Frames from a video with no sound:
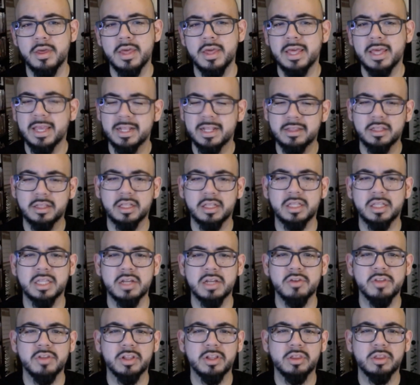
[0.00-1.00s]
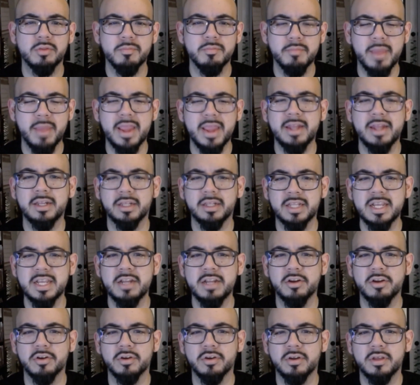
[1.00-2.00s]
it's clear that the main
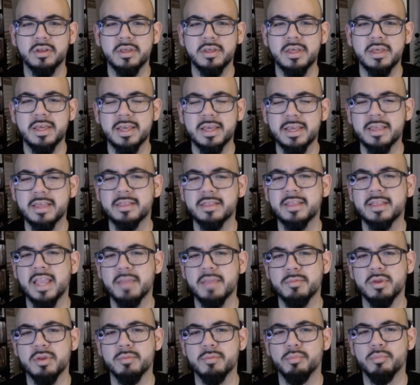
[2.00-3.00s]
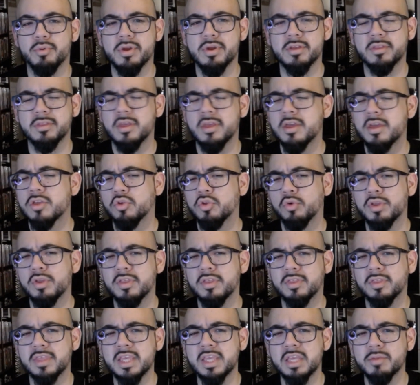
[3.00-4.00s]
leader is Damian Priest. So to
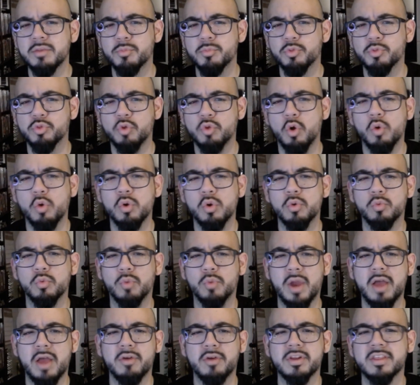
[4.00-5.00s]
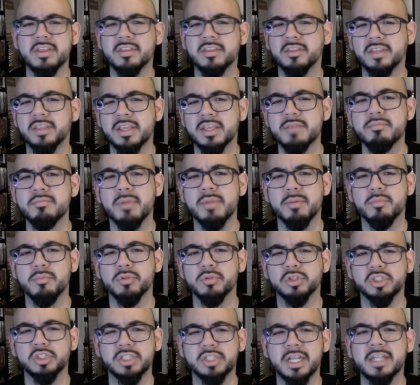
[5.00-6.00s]
see him throw around his team
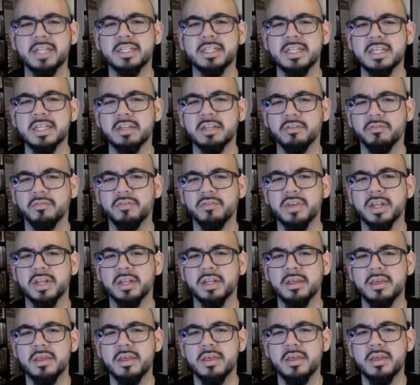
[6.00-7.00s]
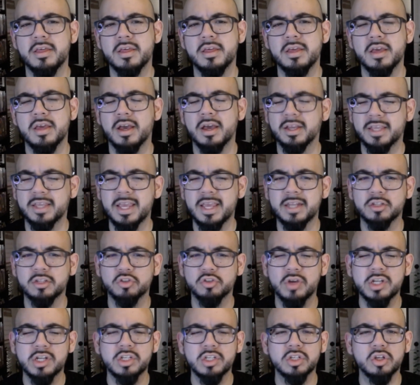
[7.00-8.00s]
members, JD and Finn, again,
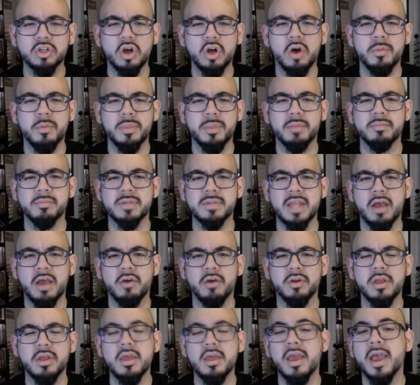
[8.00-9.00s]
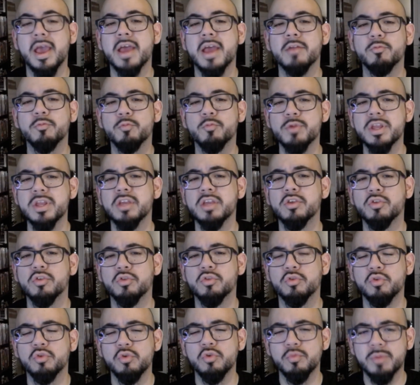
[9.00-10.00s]
trying to calm them down and
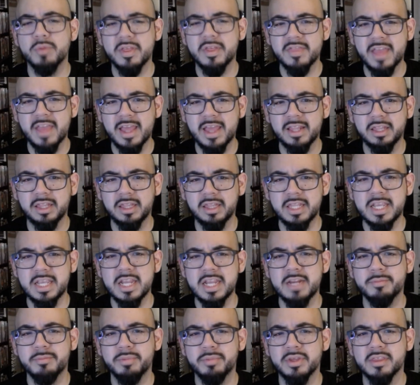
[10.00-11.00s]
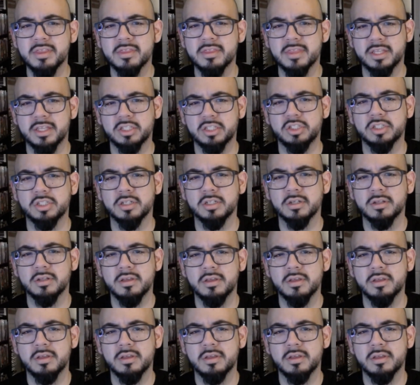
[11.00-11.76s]
reassume that lead position.